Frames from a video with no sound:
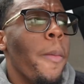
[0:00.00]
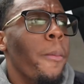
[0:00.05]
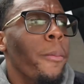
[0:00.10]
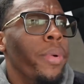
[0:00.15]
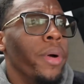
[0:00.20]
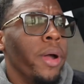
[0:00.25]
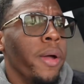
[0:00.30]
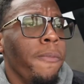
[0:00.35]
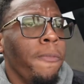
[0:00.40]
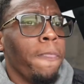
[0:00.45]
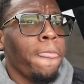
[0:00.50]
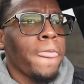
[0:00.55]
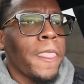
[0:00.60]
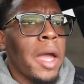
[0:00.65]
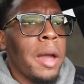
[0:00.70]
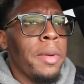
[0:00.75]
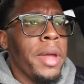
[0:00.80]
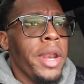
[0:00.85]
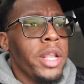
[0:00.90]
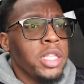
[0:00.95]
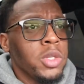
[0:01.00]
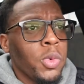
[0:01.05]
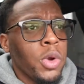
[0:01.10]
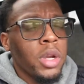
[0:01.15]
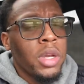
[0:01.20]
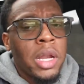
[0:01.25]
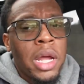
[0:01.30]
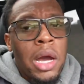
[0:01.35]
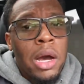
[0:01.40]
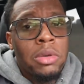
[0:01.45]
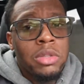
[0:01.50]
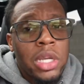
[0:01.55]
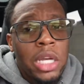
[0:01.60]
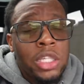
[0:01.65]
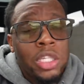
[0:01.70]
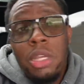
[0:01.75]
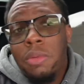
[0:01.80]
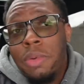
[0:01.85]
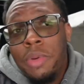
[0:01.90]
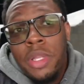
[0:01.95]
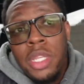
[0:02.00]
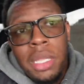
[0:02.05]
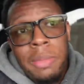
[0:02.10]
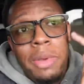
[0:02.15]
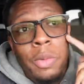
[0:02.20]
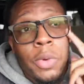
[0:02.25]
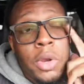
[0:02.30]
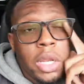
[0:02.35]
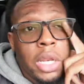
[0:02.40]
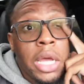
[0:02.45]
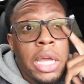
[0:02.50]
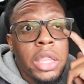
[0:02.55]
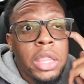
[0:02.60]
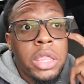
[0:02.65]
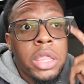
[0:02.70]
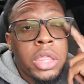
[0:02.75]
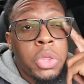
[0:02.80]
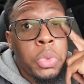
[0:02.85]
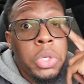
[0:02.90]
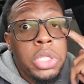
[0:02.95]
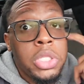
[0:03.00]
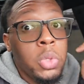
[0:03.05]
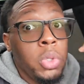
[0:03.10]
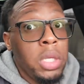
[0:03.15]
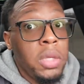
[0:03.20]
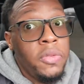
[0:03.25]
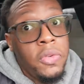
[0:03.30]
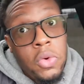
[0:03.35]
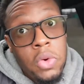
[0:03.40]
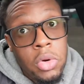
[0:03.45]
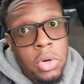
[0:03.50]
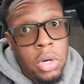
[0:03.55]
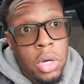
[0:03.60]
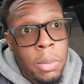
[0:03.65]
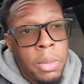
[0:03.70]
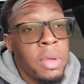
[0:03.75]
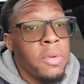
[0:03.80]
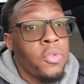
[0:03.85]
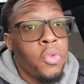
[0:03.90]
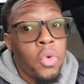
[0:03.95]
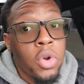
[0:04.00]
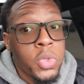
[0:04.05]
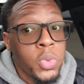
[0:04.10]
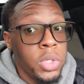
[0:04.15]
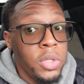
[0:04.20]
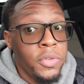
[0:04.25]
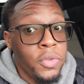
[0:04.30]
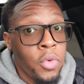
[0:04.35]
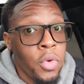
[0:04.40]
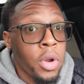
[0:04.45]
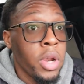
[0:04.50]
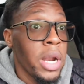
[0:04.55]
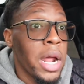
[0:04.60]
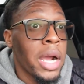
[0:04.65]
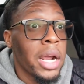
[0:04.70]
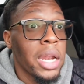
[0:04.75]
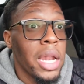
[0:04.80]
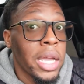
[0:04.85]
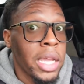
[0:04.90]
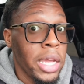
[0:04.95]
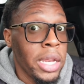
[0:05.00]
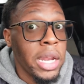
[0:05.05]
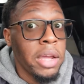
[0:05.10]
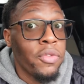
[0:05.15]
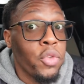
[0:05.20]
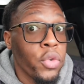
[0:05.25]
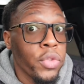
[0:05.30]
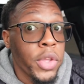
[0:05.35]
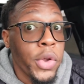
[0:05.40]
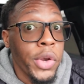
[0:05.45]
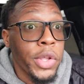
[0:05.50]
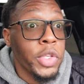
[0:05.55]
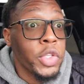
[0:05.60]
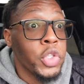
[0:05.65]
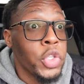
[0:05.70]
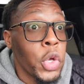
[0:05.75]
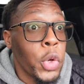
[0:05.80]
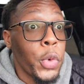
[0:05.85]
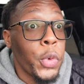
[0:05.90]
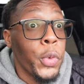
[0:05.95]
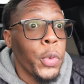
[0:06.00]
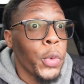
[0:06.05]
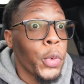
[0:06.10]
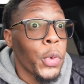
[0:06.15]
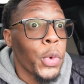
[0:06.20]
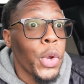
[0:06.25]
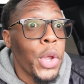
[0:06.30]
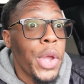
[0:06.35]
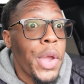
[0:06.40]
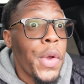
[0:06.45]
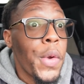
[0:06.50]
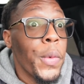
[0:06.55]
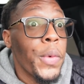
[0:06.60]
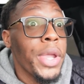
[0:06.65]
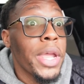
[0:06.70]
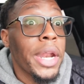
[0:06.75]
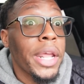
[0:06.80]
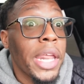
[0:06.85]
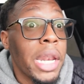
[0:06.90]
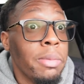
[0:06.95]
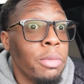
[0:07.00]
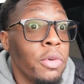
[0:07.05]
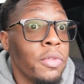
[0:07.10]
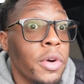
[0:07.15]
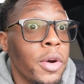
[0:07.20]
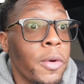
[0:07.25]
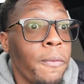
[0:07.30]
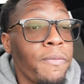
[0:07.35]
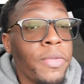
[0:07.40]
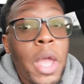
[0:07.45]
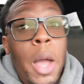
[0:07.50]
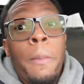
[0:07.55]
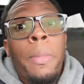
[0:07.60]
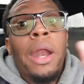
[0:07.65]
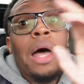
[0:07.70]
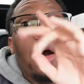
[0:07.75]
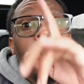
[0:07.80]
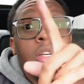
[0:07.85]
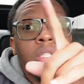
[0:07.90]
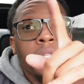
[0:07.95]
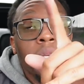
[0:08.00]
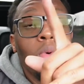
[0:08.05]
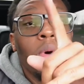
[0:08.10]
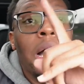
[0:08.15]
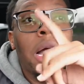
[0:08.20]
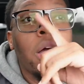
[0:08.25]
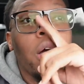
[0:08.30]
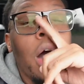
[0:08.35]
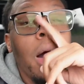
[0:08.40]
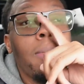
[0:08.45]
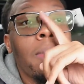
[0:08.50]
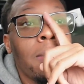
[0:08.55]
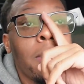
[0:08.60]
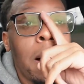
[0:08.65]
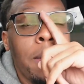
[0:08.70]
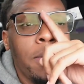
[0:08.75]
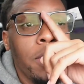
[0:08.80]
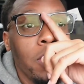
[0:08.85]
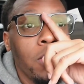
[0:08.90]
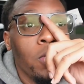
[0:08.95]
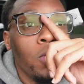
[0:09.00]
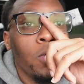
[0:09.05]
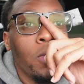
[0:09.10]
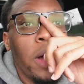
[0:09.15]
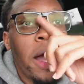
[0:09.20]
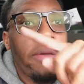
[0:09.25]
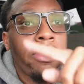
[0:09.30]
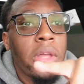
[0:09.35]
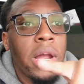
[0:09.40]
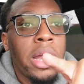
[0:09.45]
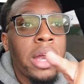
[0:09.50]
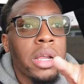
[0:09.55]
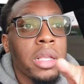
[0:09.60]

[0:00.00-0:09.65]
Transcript: But I'm headed to work now, so I should be pulling up at work at like 3:24. I mean 4:24, and I clock in at 4:30. So we gotta get a move on. But I also I called my mama after I